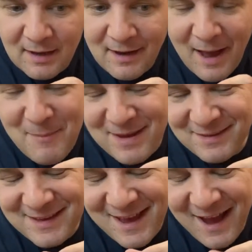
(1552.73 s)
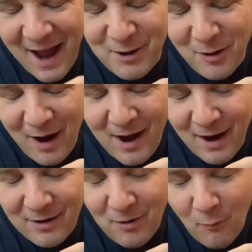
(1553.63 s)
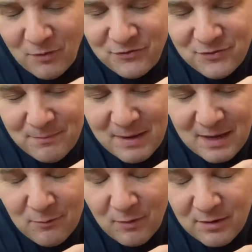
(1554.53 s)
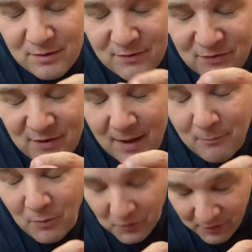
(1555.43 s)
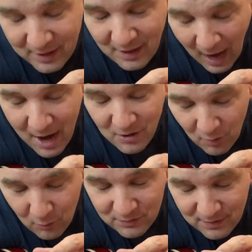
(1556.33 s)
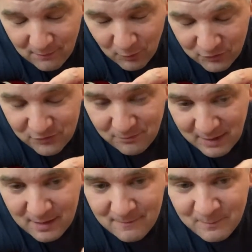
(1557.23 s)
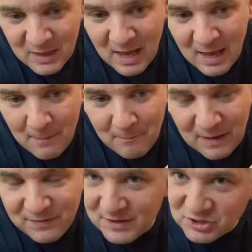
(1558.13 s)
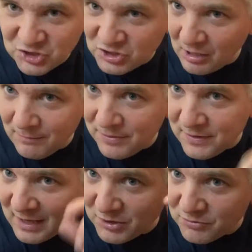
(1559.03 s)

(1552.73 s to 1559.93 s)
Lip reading: I mean, yeah, I know what you mean when you say boring. I know what you mean, but there's something